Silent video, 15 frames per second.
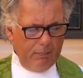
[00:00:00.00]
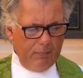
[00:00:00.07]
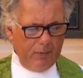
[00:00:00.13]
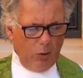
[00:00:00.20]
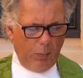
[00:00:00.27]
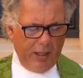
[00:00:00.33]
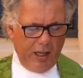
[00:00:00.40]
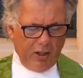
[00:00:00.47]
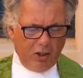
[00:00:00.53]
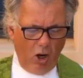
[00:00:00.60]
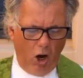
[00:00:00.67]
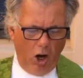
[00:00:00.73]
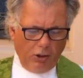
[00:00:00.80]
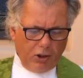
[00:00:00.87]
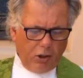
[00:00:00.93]
We are
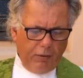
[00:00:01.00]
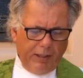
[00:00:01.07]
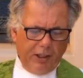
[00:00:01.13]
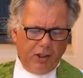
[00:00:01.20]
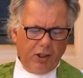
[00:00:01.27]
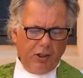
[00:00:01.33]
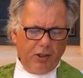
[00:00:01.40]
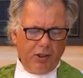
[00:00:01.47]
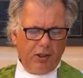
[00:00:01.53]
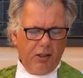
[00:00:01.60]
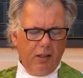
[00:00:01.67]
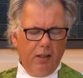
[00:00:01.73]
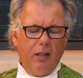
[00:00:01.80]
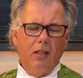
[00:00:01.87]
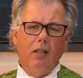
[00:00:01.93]
God's creatures.
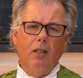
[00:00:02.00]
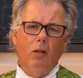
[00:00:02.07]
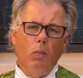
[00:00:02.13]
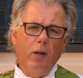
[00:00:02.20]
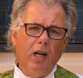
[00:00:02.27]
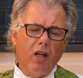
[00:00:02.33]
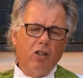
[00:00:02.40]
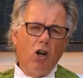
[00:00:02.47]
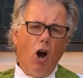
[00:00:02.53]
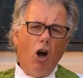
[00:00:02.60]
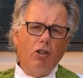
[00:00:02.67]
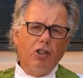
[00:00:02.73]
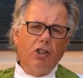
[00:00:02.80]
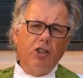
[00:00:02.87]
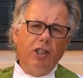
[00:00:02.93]
We are
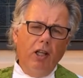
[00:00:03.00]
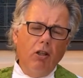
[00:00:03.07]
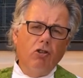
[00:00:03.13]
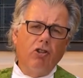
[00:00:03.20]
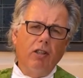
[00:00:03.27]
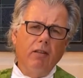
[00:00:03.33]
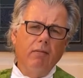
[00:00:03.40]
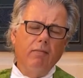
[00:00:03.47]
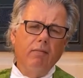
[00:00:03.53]
God's children.